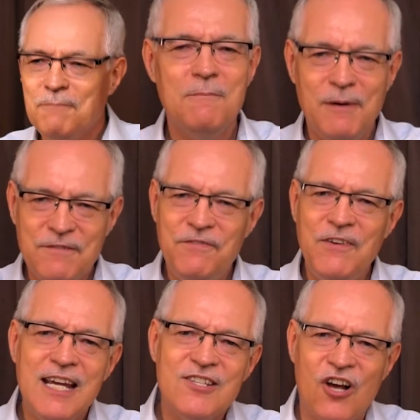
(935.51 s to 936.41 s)
But
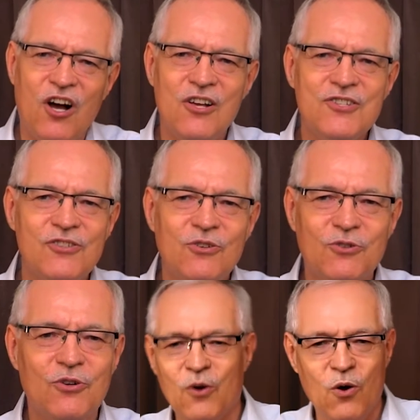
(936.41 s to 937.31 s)
figs also
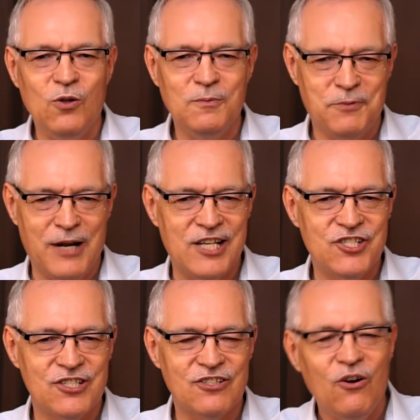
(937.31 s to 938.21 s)
grow on old
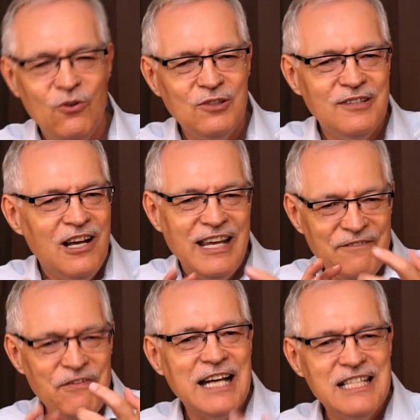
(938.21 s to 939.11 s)
branches, old,
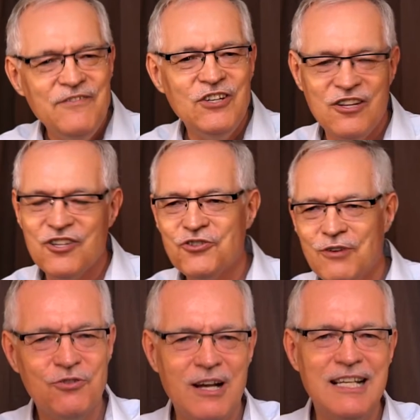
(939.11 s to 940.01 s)
in fact, even on the
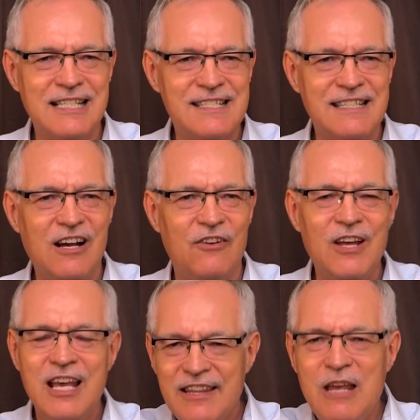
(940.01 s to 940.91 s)
trunk itself.
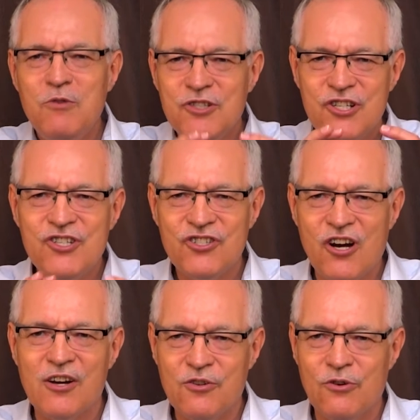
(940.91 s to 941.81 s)
They will just
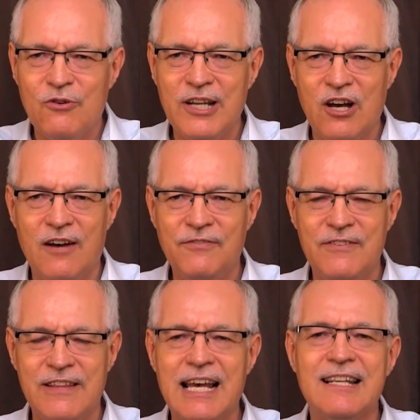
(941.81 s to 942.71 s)
start growing off of
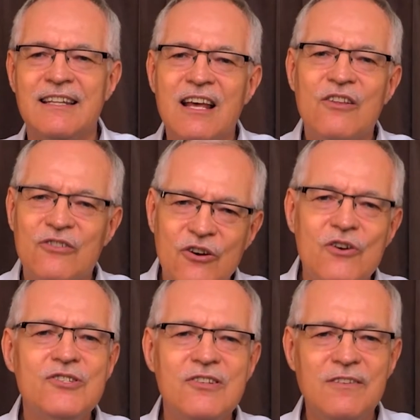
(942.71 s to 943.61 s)
that. And
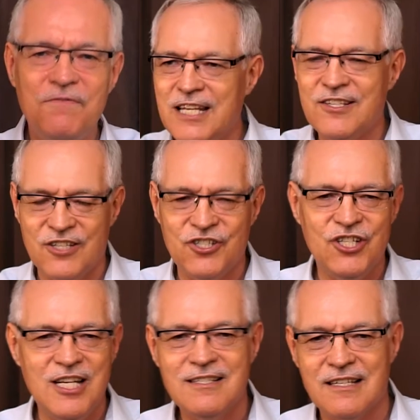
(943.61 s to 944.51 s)
those are the figs that
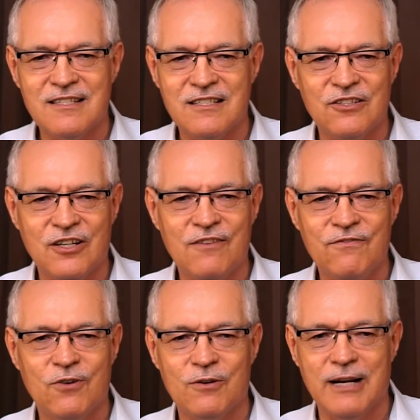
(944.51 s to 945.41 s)
Jesus is
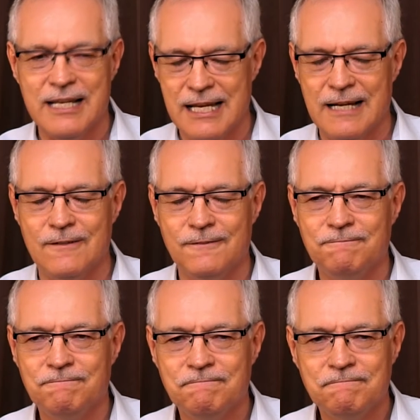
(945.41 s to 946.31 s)
looking for right now.
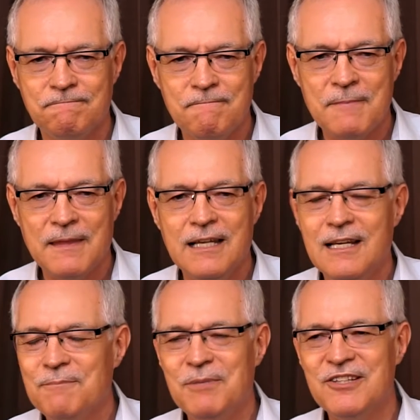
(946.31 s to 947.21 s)

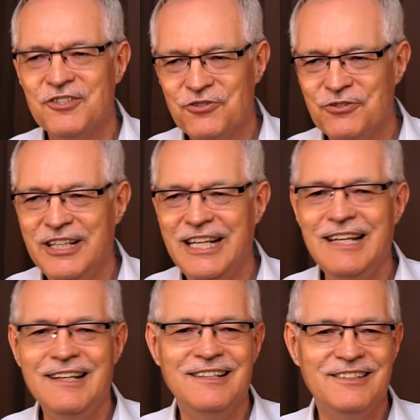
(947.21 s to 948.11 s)
But the
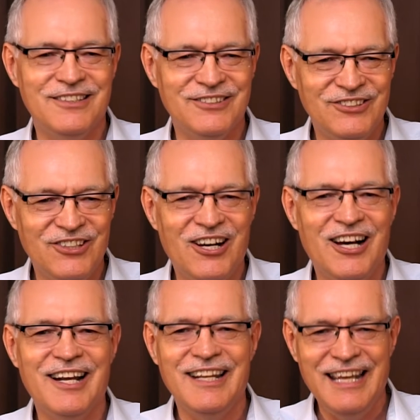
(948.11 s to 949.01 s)
tree does
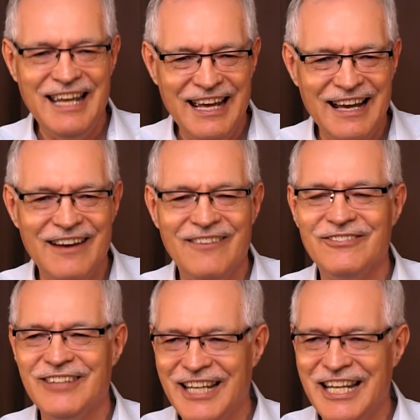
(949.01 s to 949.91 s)
not
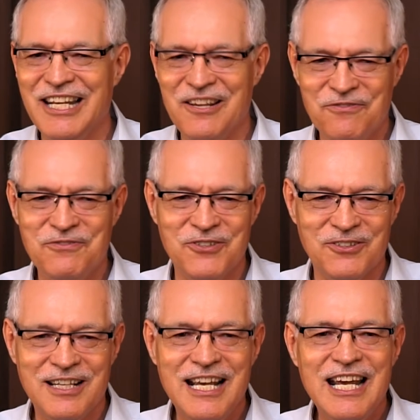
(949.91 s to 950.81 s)
have any
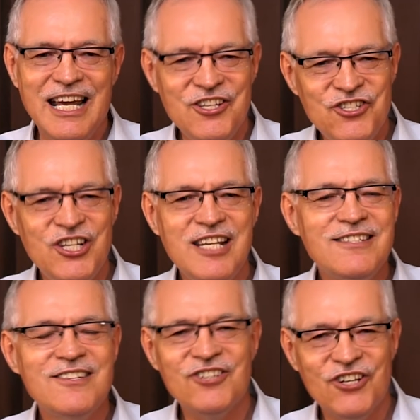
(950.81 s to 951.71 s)
fruit. And
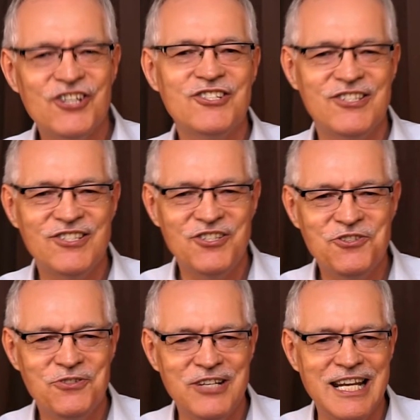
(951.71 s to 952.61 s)
Jesus curses a
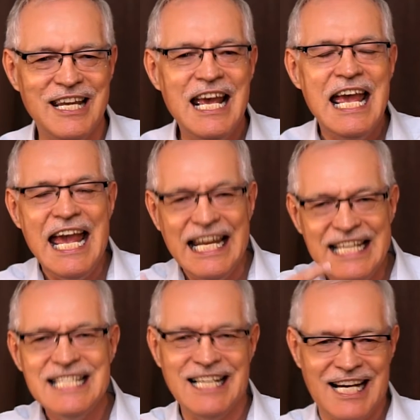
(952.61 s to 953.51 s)
tree
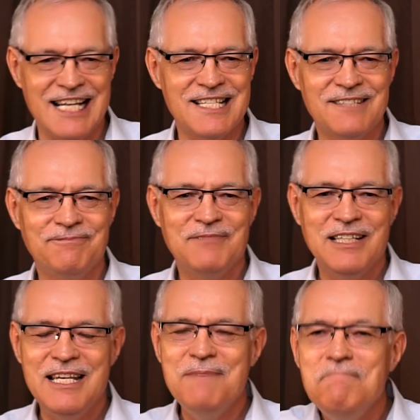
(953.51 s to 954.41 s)
and it dies
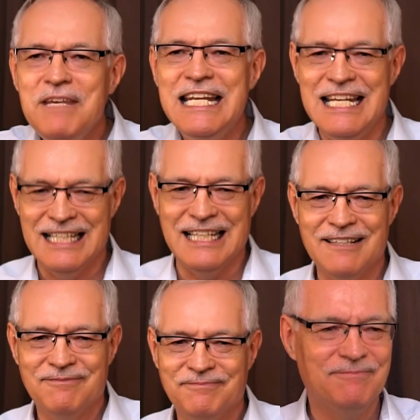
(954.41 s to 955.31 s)

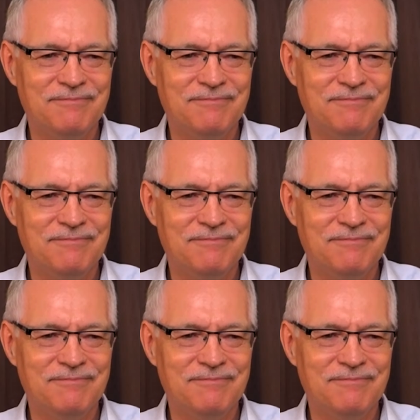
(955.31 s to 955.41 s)
immediately.